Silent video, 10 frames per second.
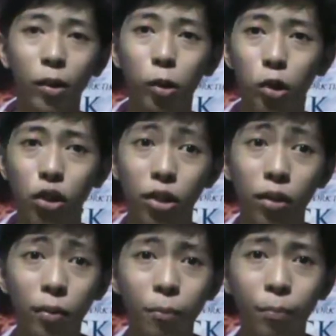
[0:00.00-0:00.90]
who's
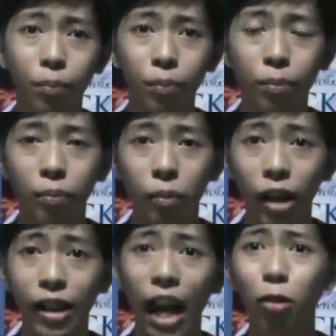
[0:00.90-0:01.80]

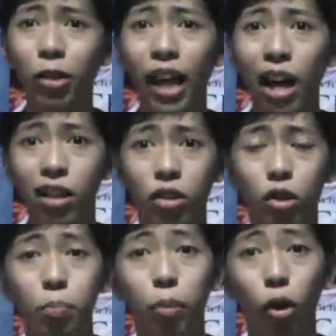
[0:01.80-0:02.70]
an outcast
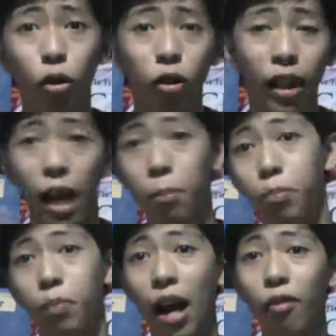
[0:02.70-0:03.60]
to both Camp
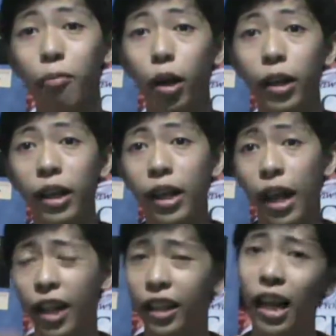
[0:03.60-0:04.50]
Half-Blood
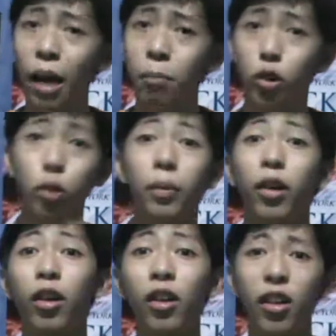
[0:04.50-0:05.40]
and Camp
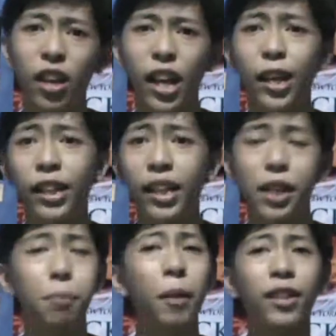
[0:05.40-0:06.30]
Jupiter, and he
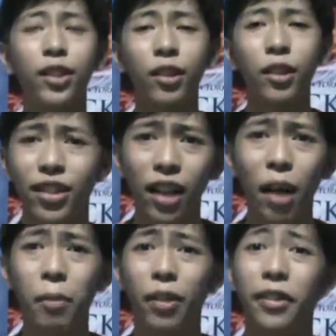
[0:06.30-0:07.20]
spends his
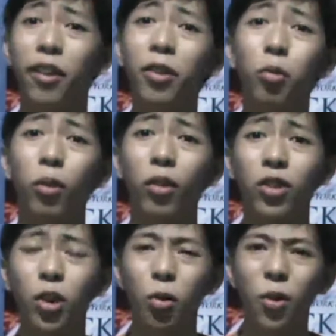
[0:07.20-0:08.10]
time in the
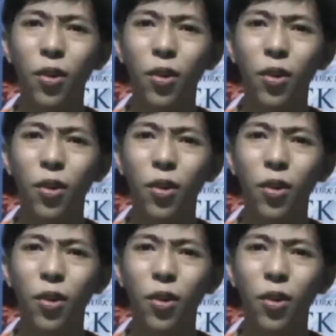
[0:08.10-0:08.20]
underworld. So